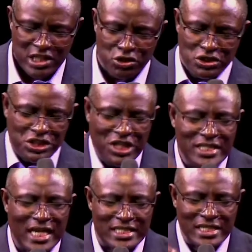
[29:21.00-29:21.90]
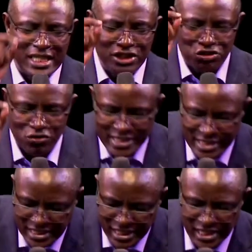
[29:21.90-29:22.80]
So Jesus is
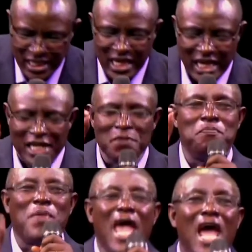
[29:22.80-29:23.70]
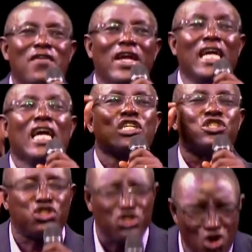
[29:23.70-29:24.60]
interesting in bearing
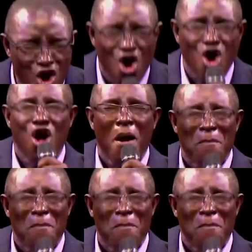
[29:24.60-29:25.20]
so